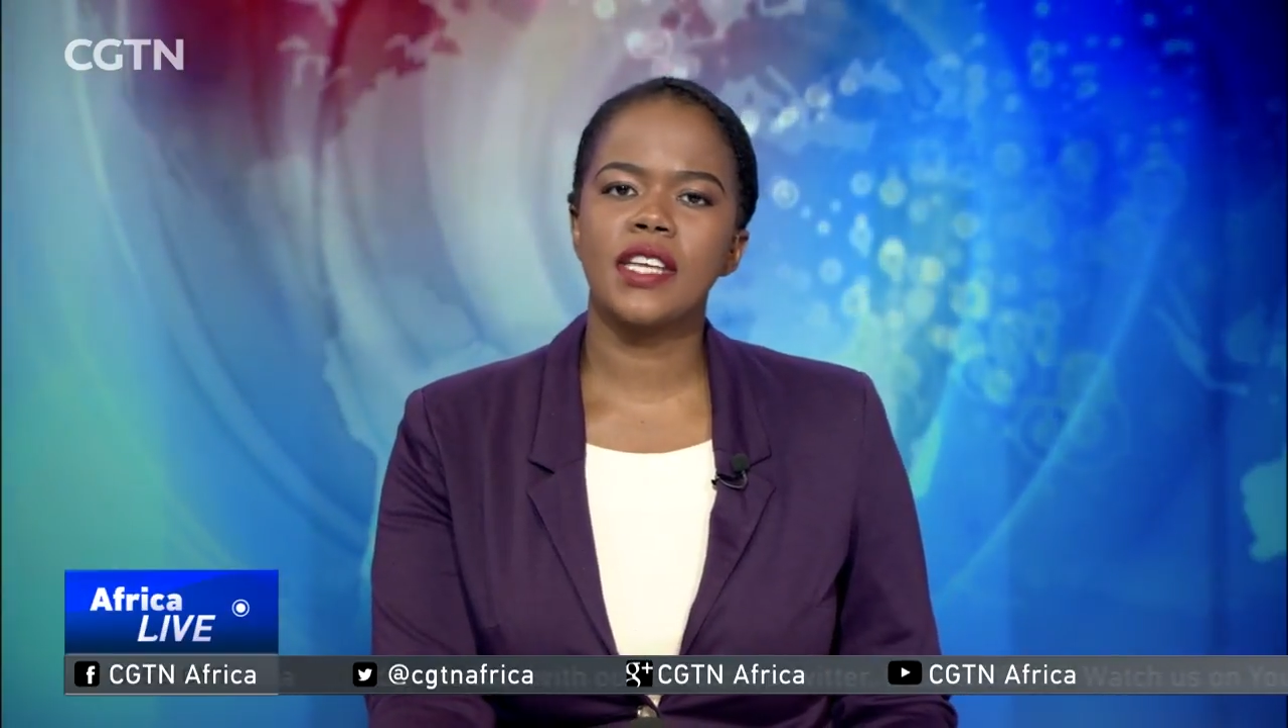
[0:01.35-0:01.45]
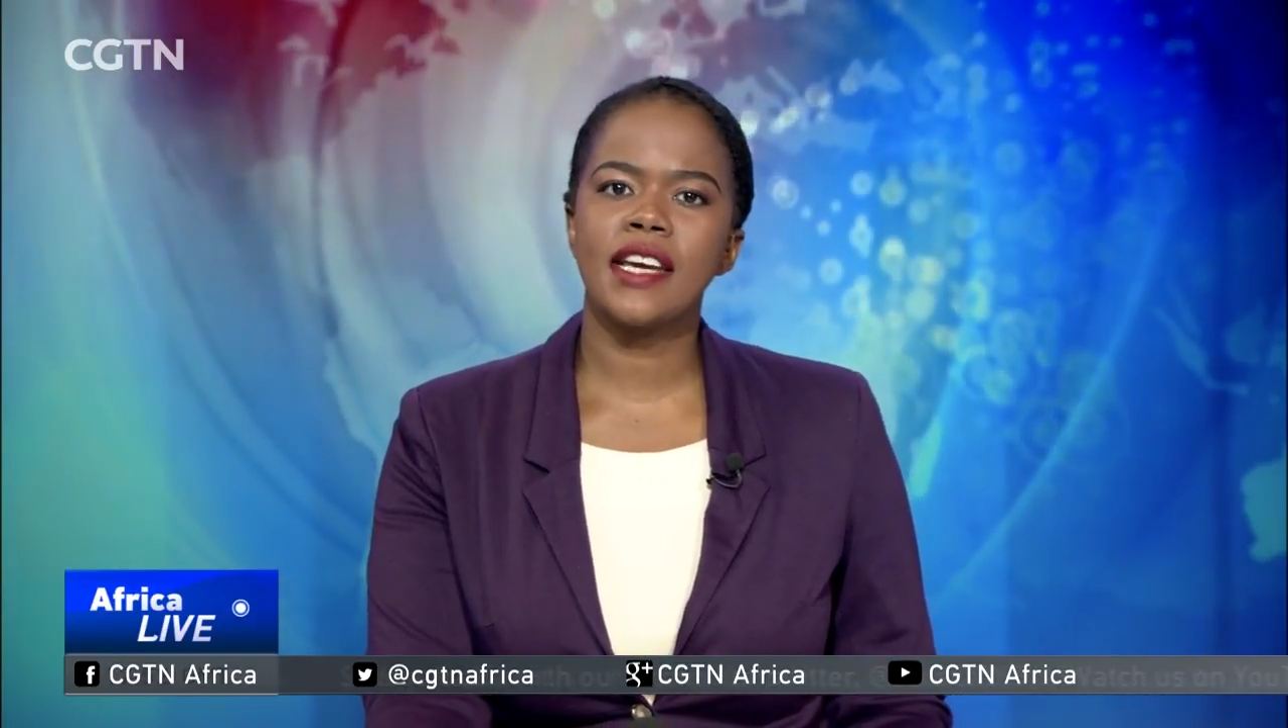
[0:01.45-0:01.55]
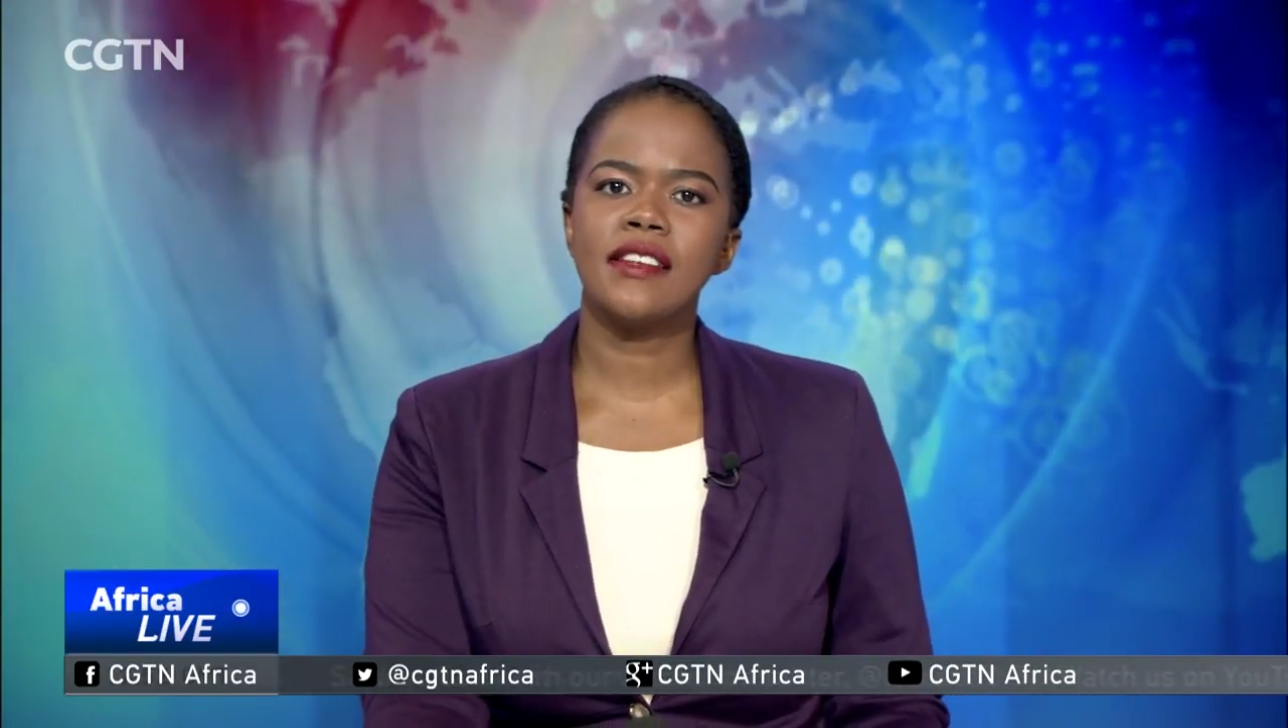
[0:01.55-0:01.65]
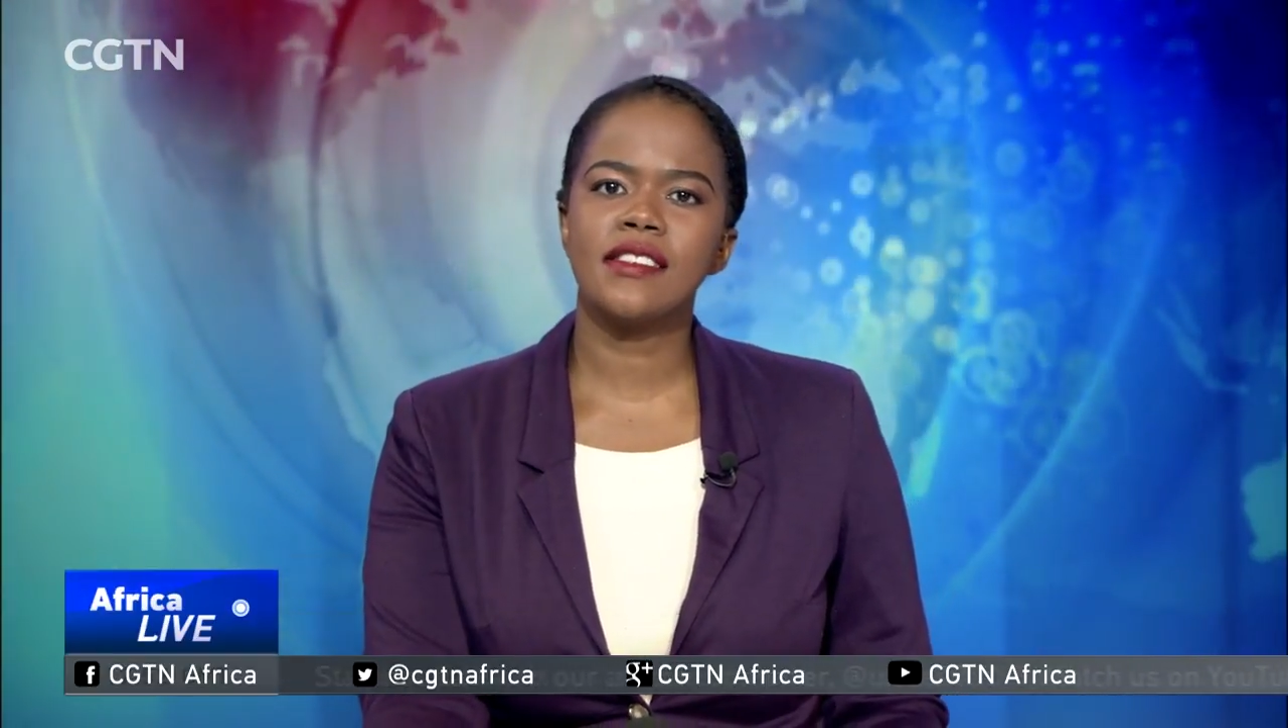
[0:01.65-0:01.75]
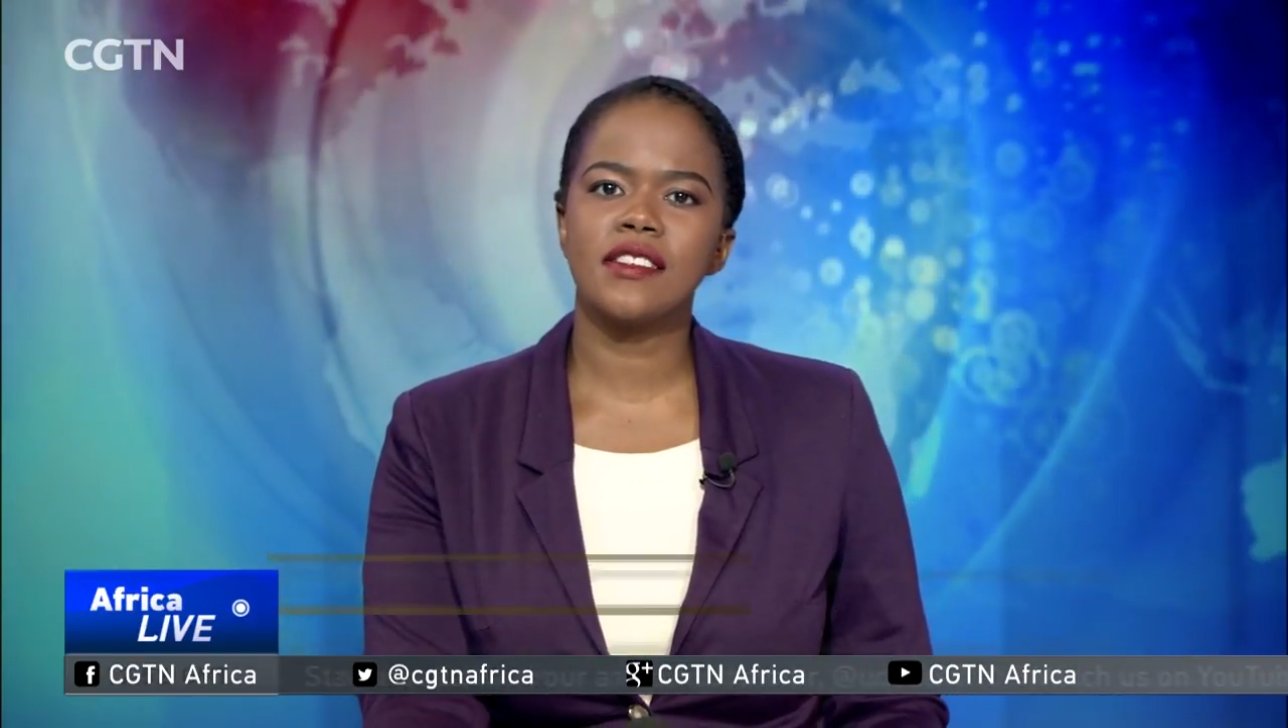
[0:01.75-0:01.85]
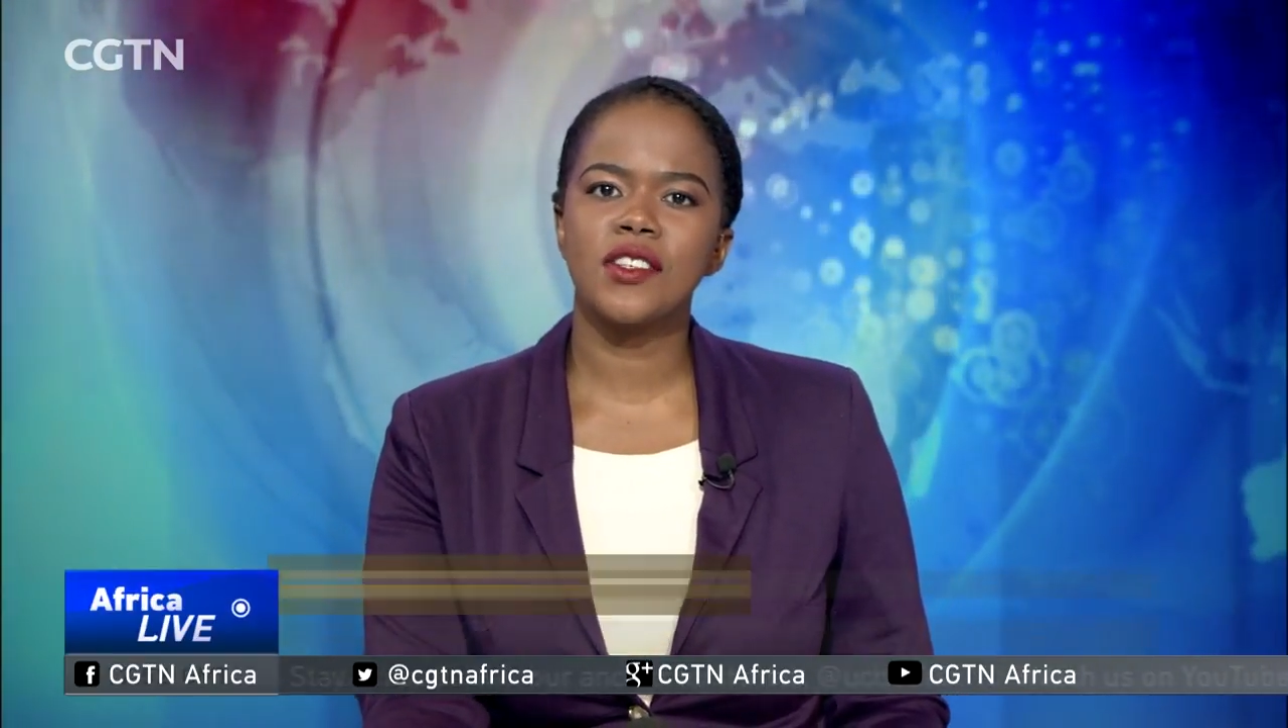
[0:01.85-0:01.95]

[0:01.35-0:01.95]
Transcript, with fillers: days